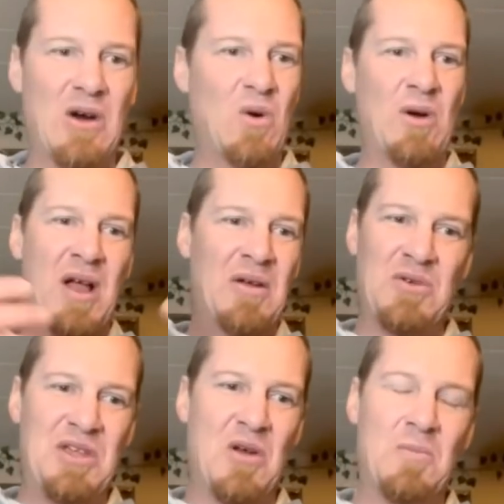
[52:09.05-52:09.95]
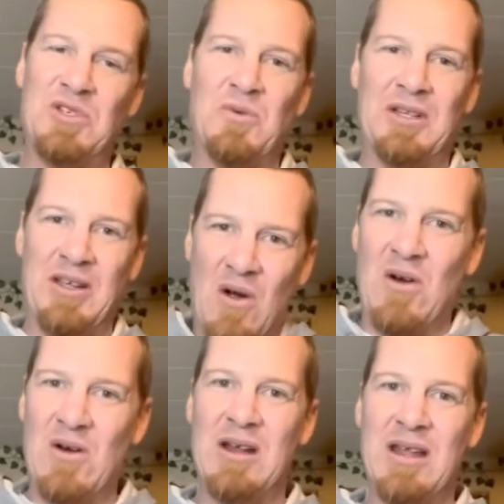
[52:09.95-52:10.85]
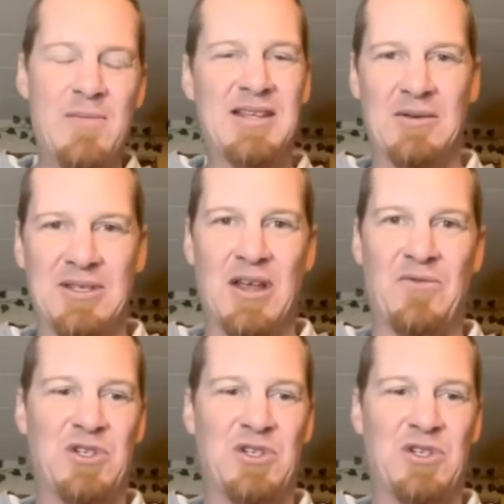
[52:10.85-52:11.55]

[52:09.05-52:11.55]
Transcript: or about who you almost really are. It may sound selfish.